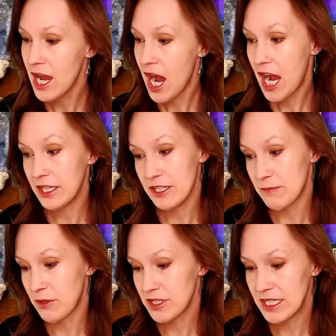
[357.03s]
Uh, this
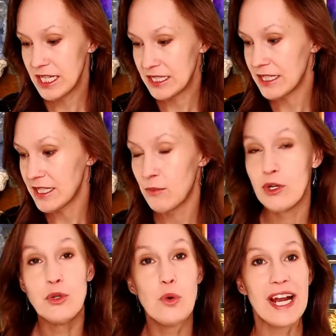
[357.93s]
person isn't someone
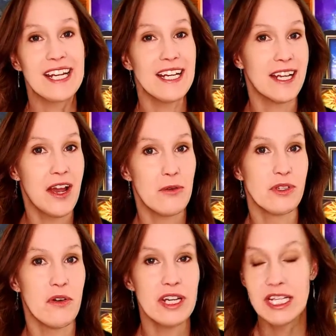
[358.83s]
who I can count
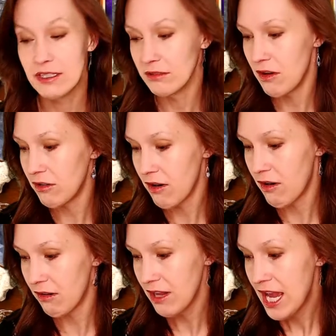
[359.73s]
on in the long
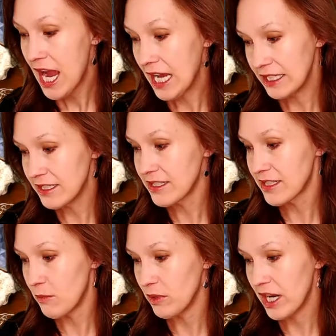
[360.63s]
haul. And uh, this is
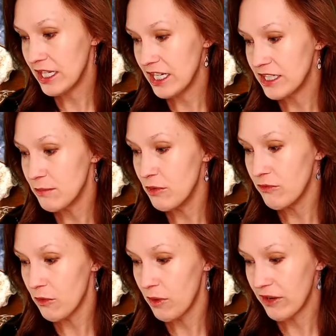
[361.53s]
someone I need to move
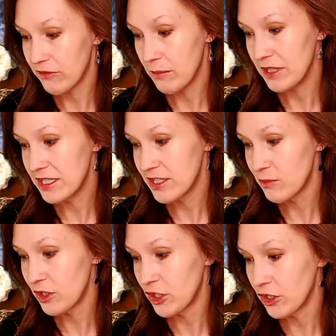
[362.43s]
away from. This is
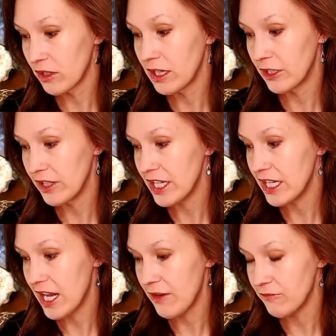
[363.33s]
where her clarity
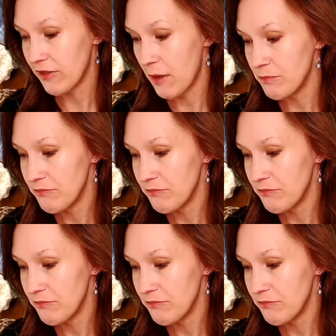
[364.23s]
came from.